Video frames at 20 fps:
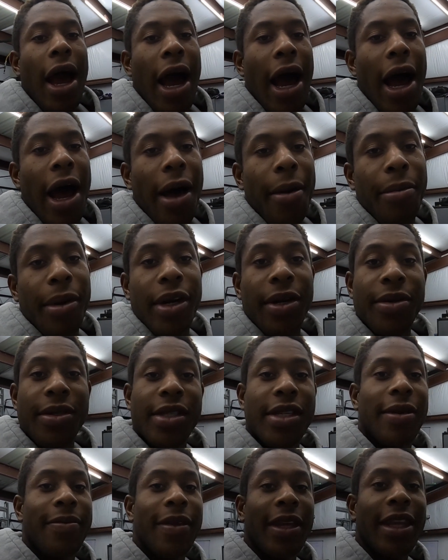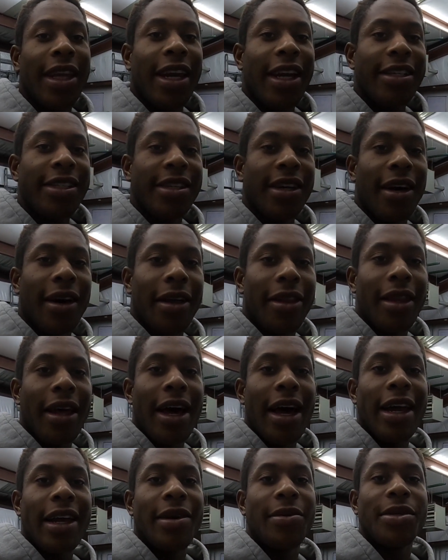but it was something that I saw
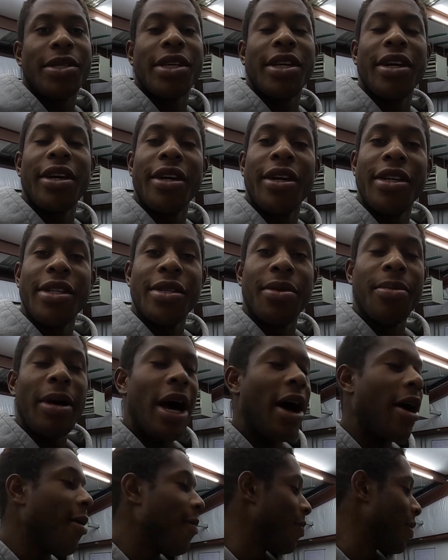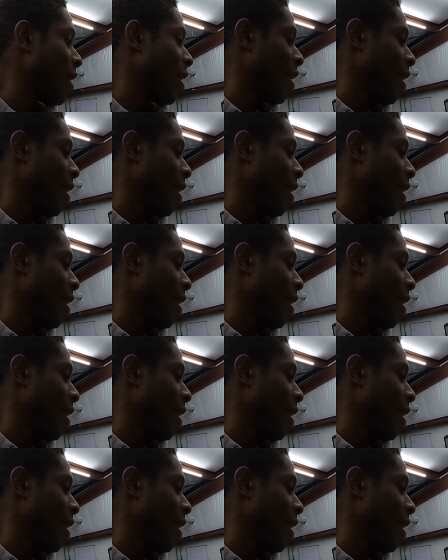online and was curious about.